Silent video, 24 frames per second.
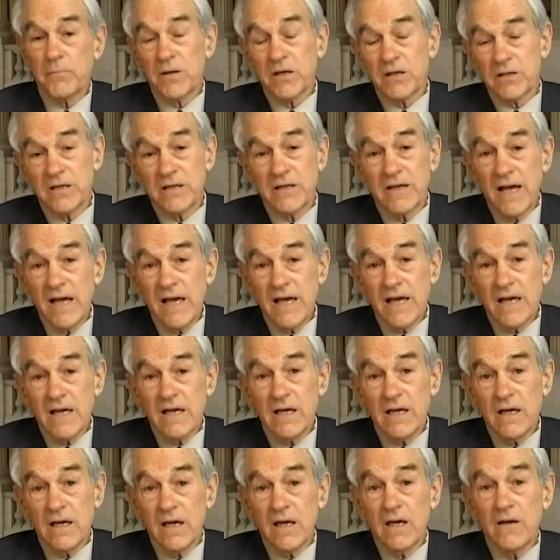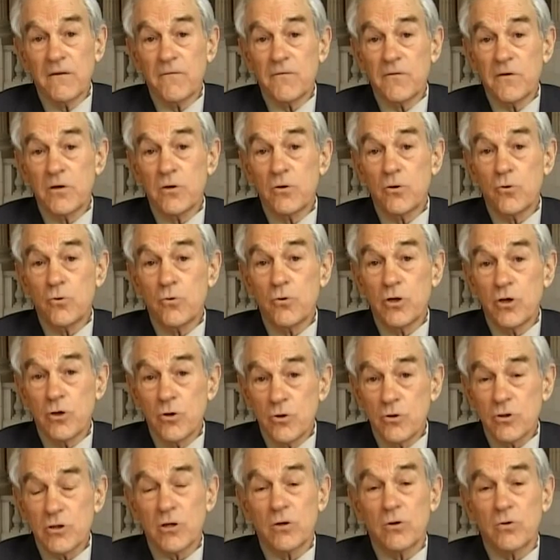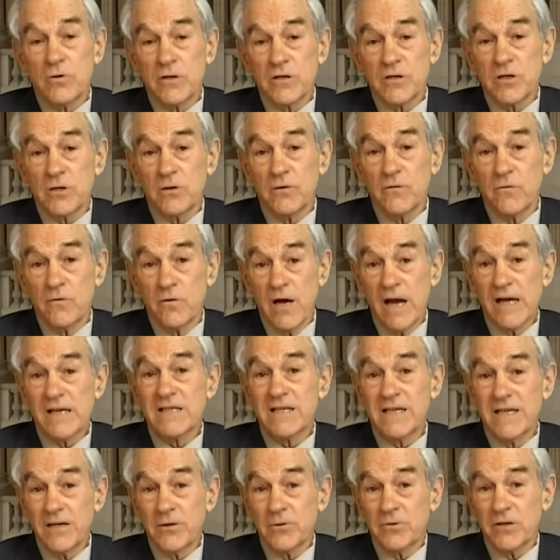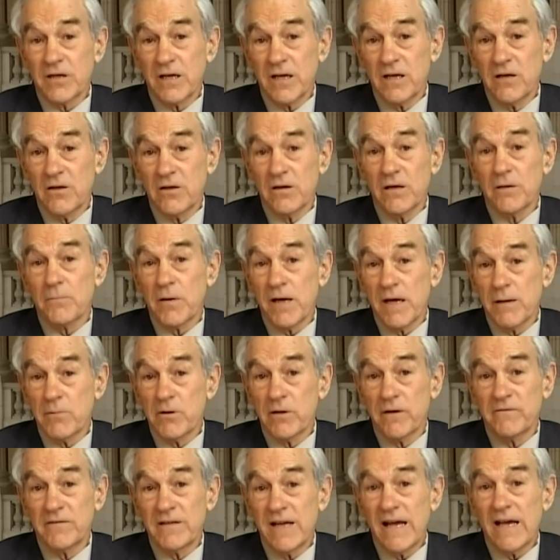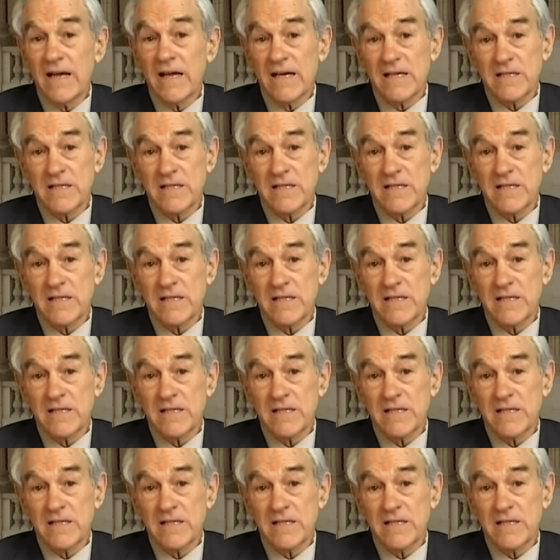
But today, if you use gold and silver as legal tender in payment of debt,